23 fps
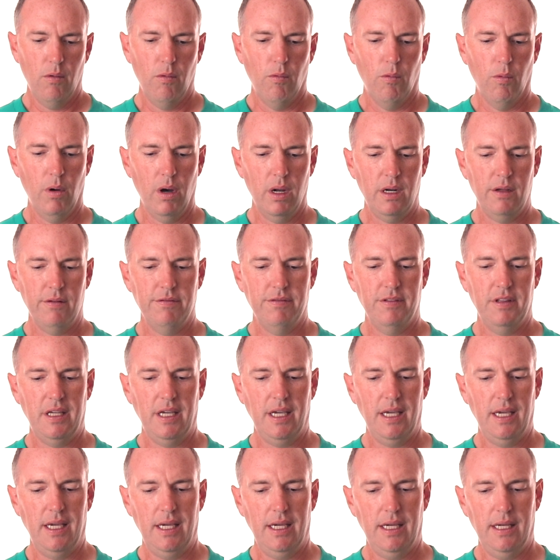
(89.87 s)
one of
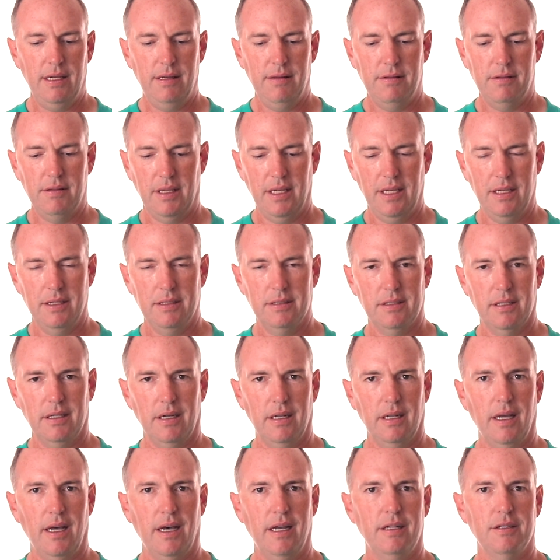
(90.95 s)
the things that a
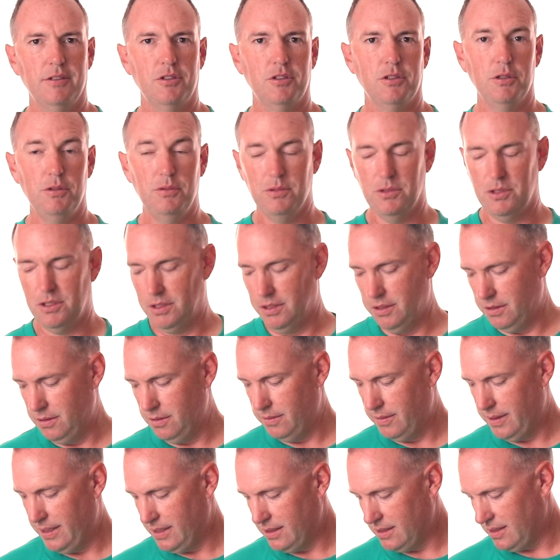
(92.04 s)
lot of students
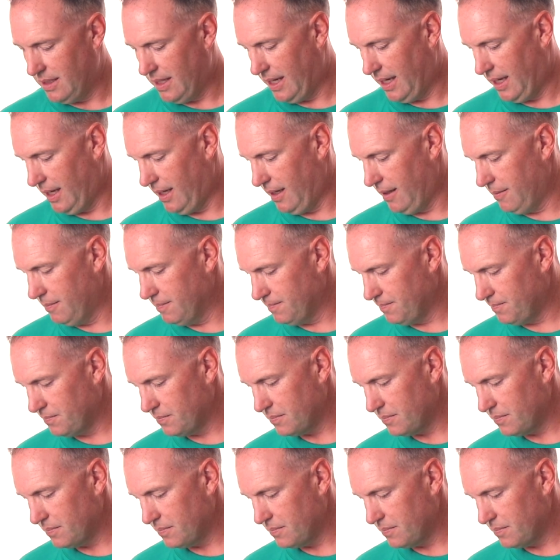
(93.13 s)
do is they